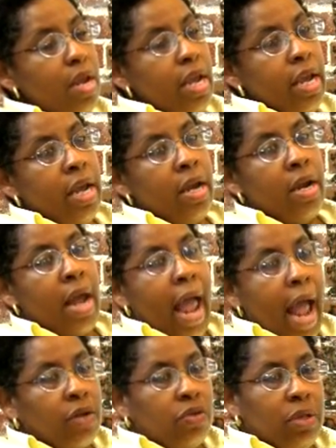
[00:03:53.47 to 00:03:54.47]
in
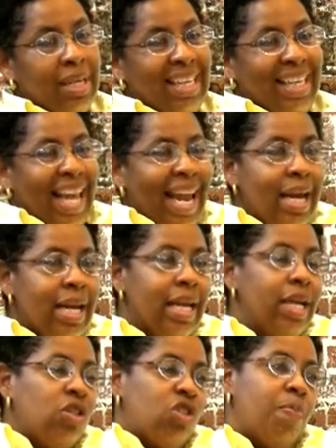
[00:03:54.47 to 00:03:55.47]
actually
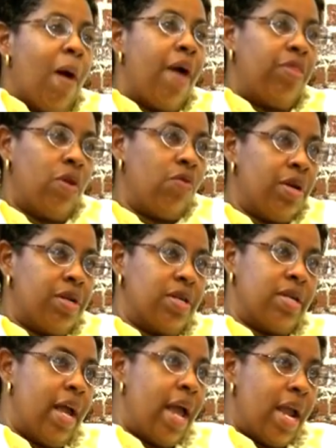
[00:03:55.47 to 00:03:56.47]
landing in the spot they're in
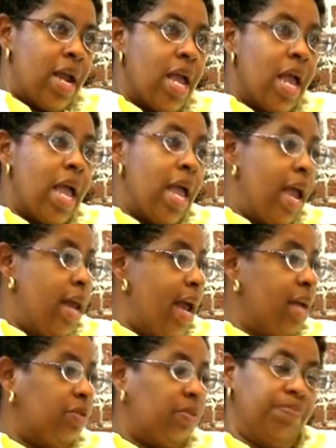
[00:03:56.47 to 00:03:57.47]
today. And
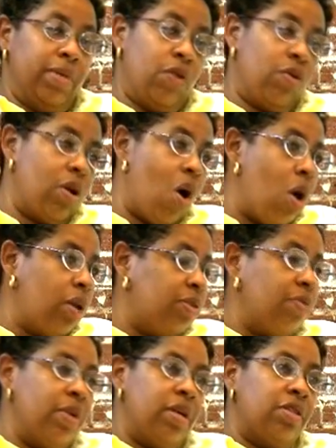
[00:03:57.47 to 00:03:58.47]
that's
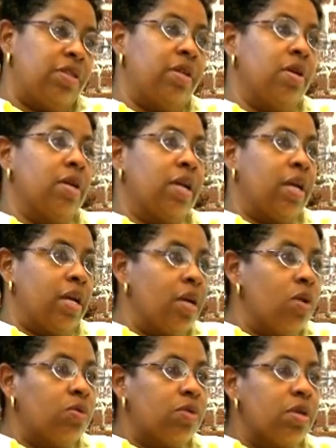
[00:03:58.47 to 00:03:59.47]
irregardless of innocent or
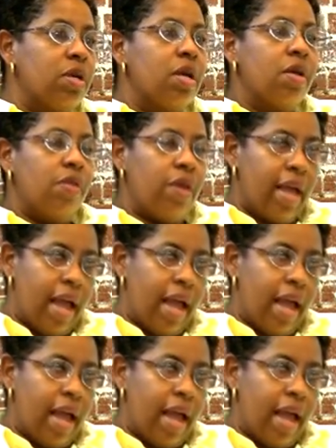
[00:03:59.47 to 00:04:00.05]
guilt. They